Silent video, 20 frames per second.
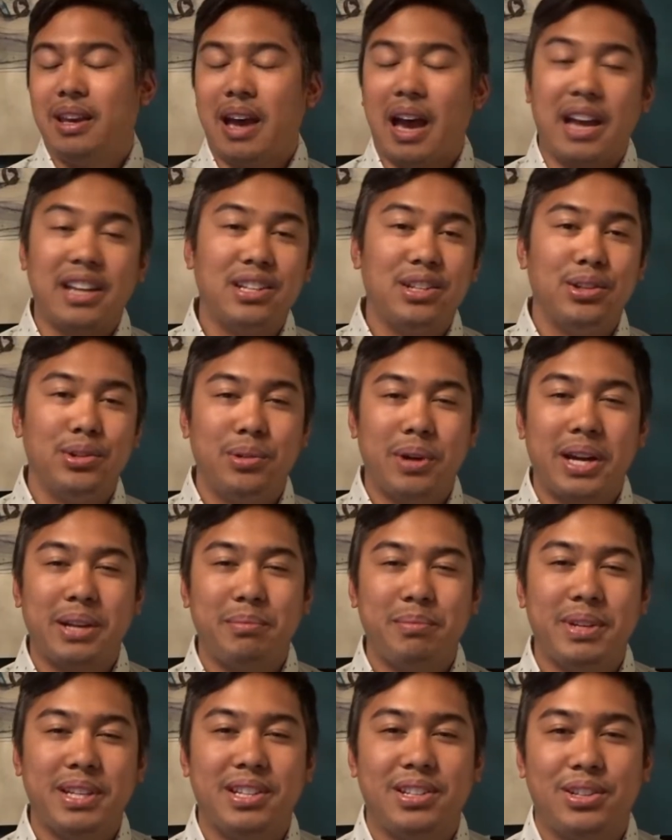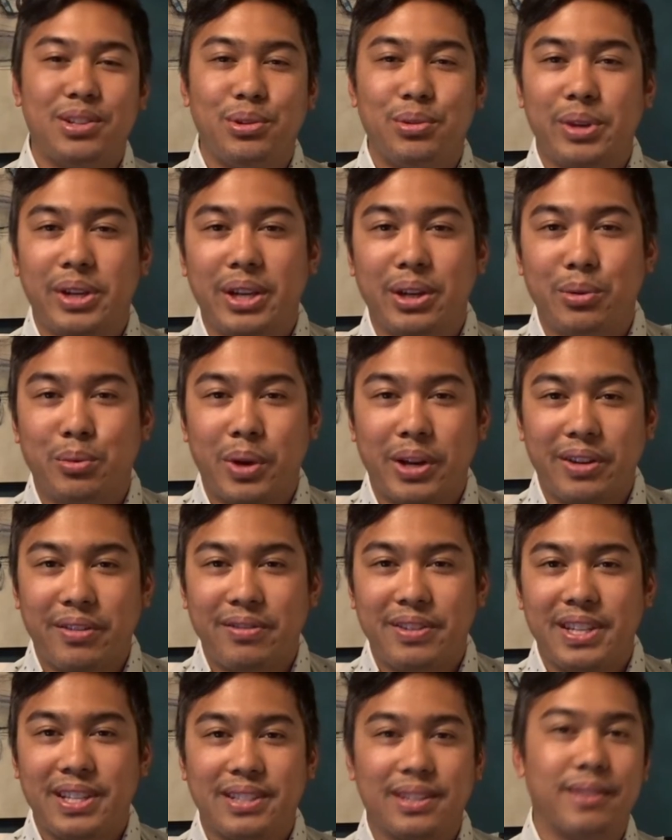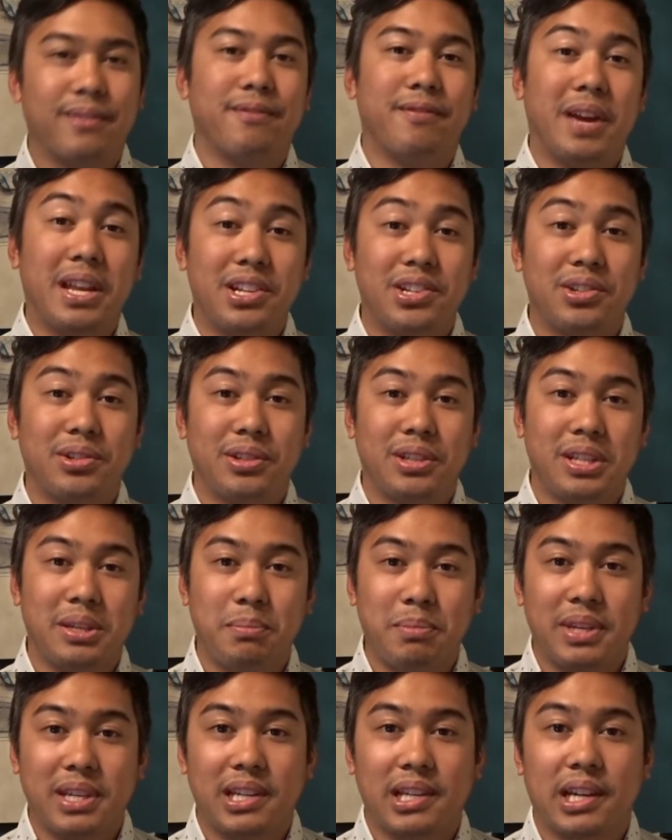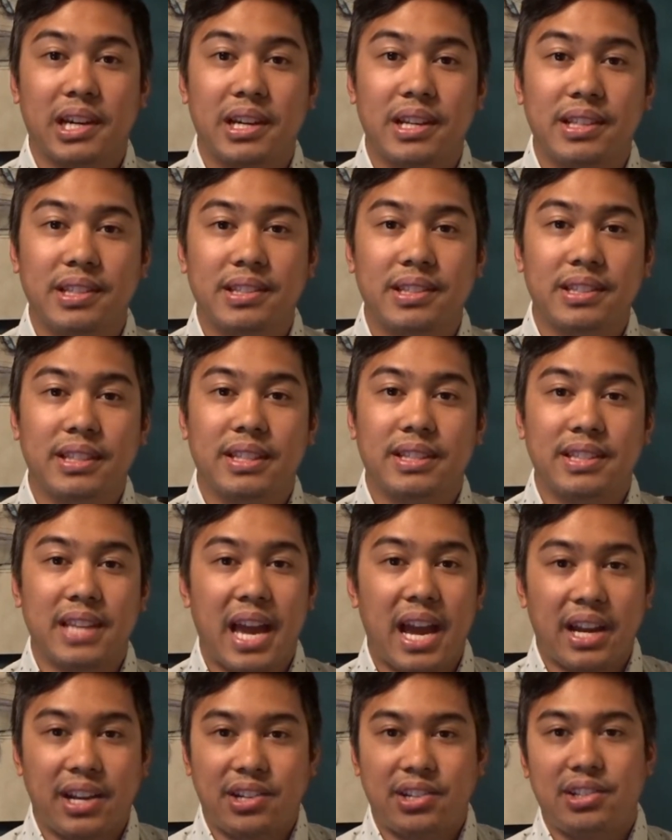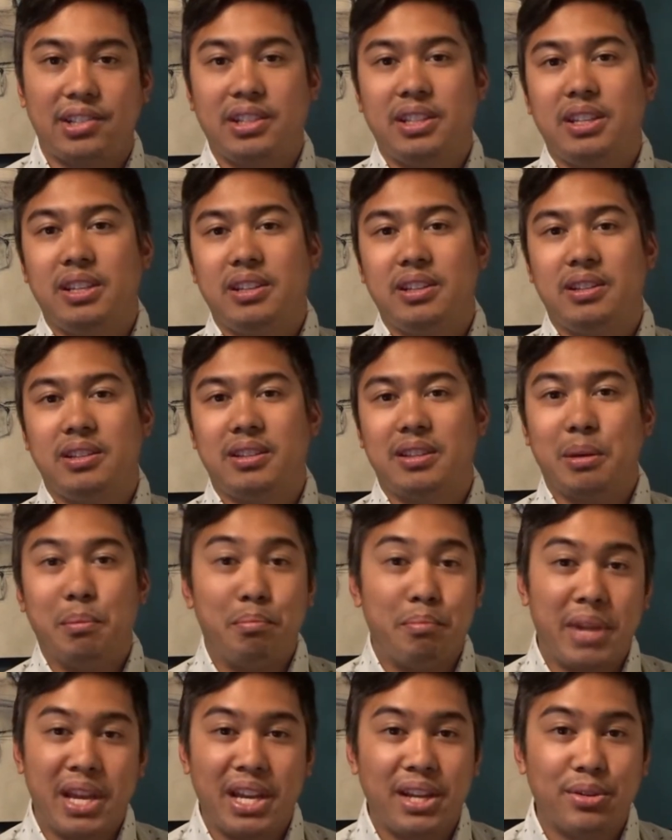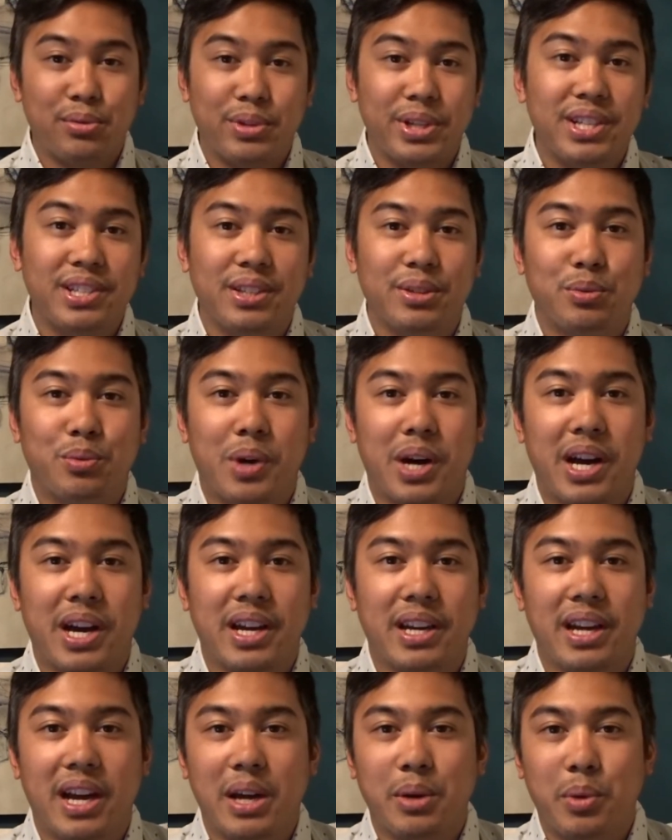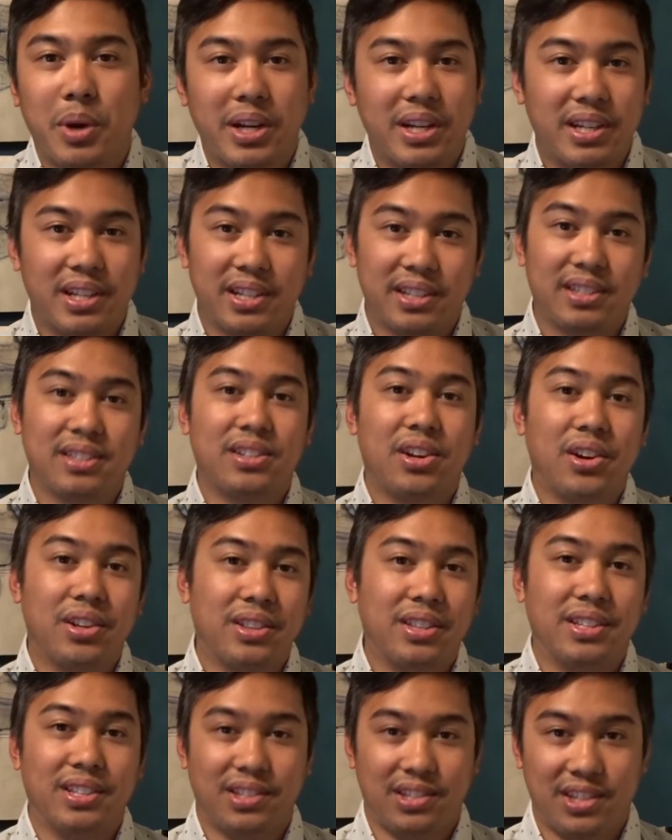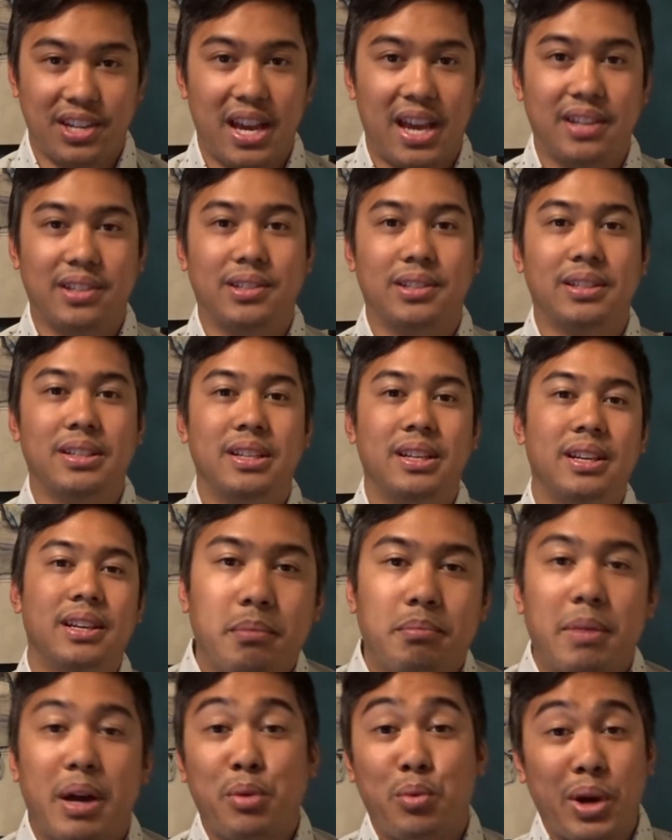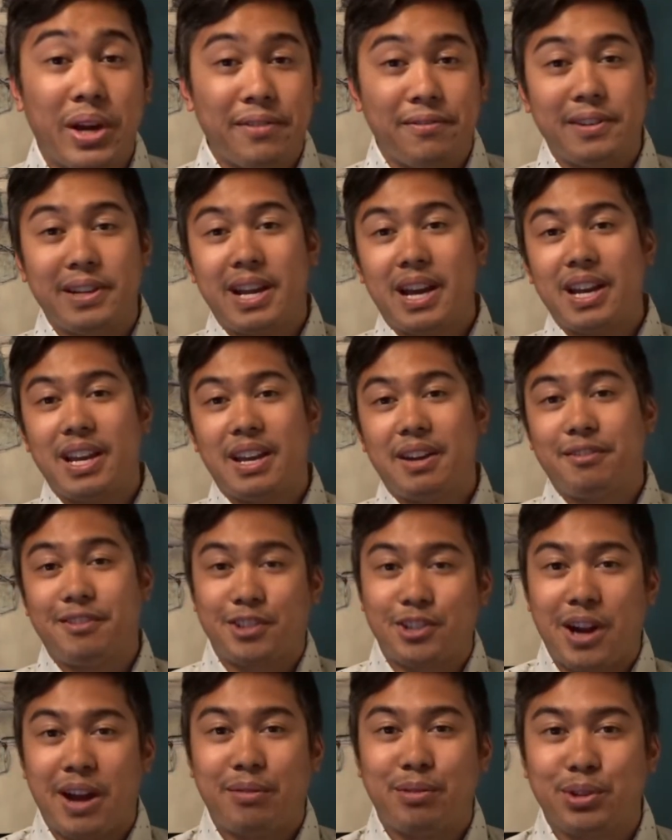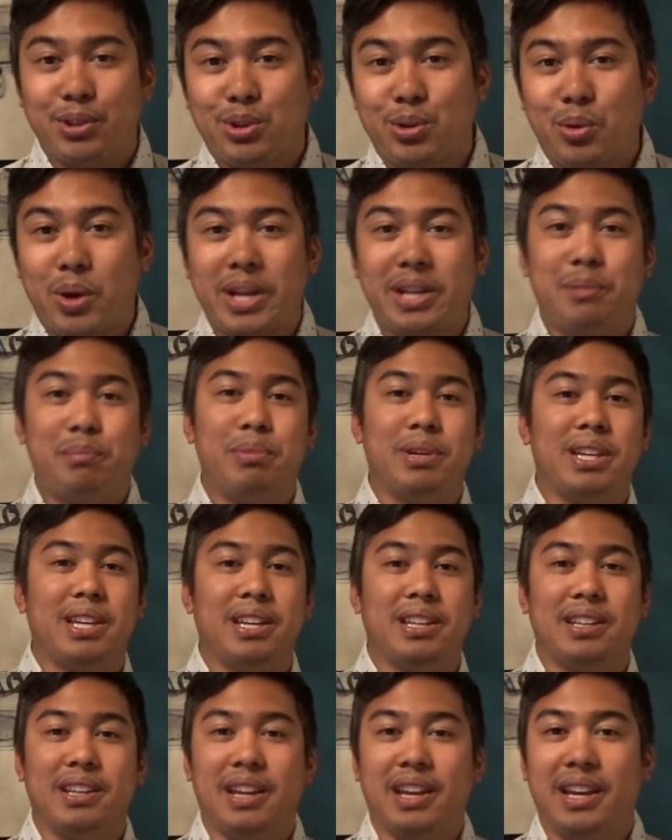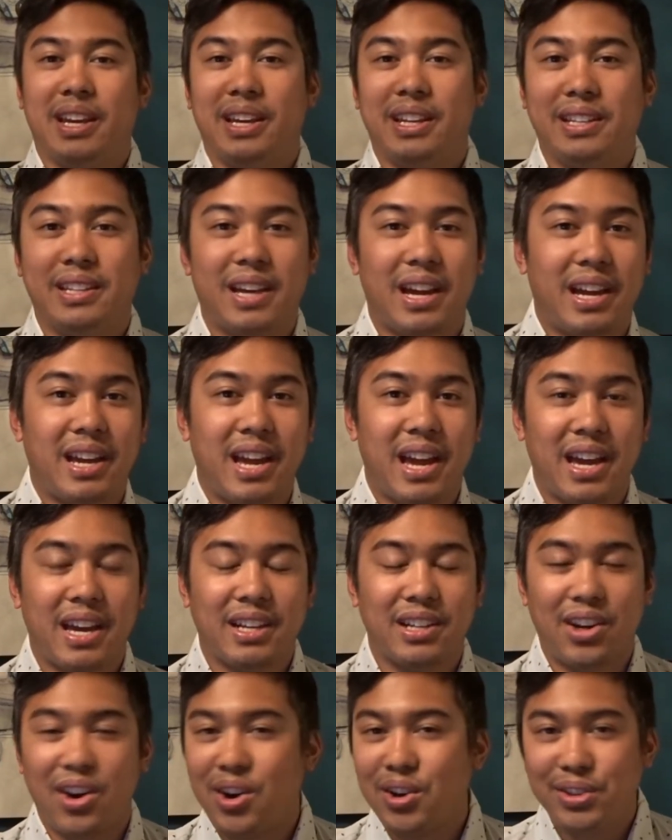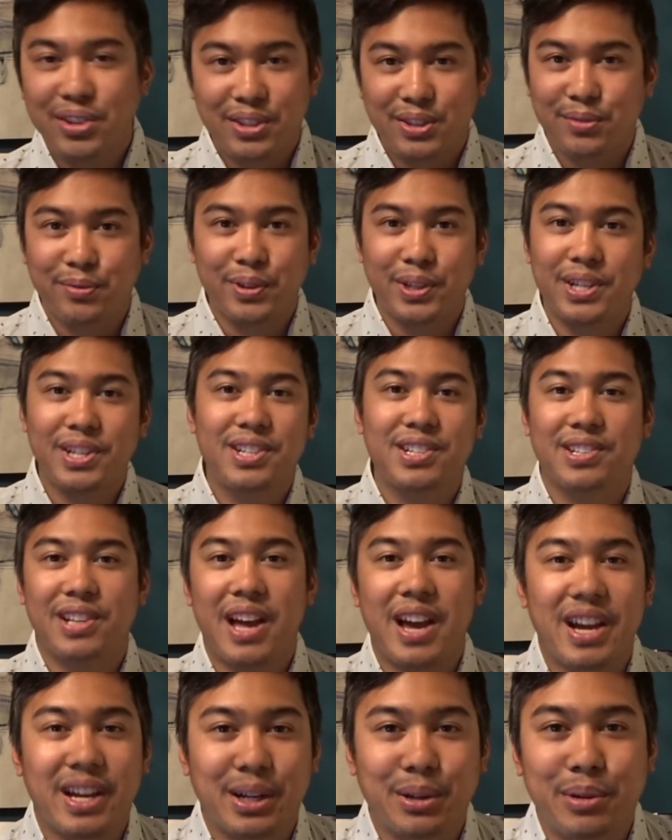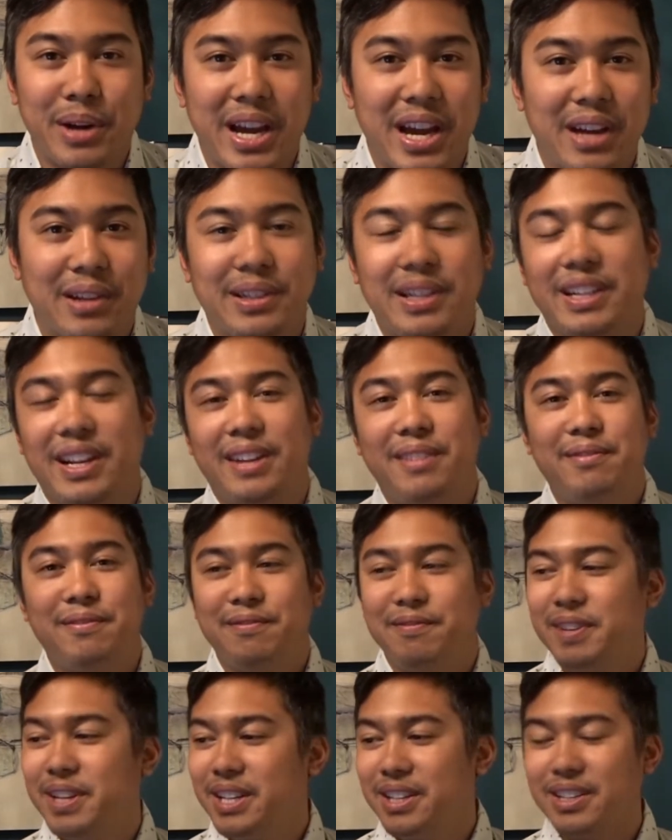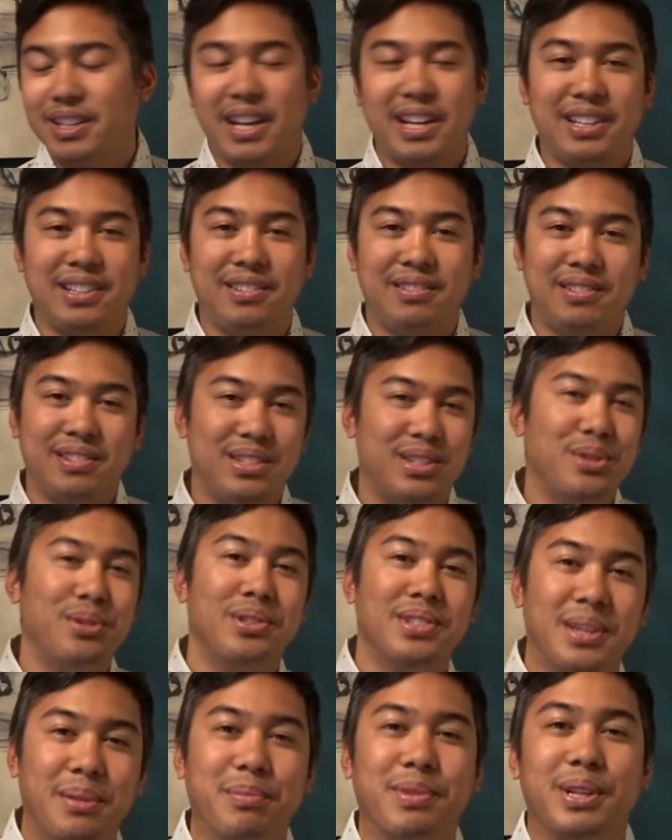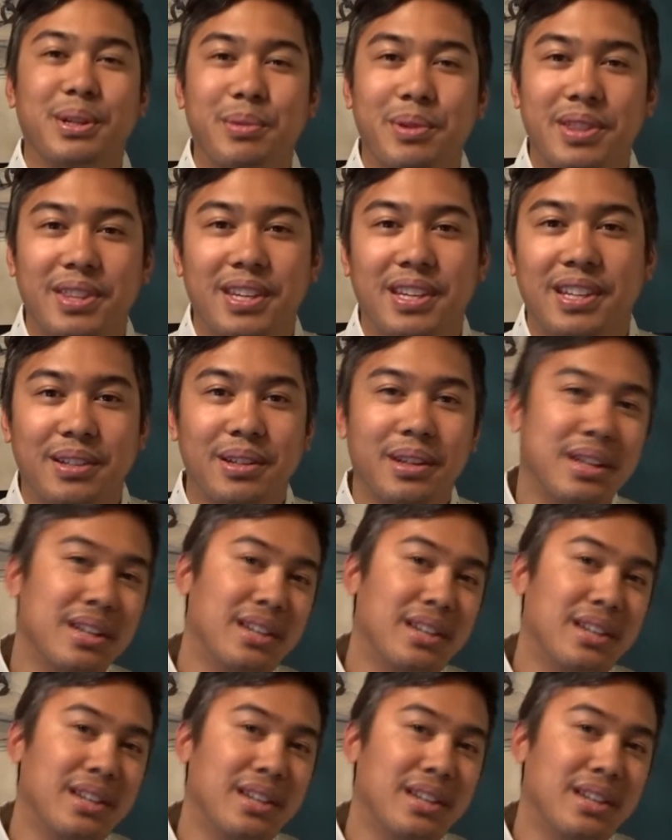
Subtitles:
I knew I'd be doing one of these eventually because it's actually the main reason why I wanted to start this channel. My wife and I have traveled quite a bit and I had all this footage lying around and I figured I'd do something with it.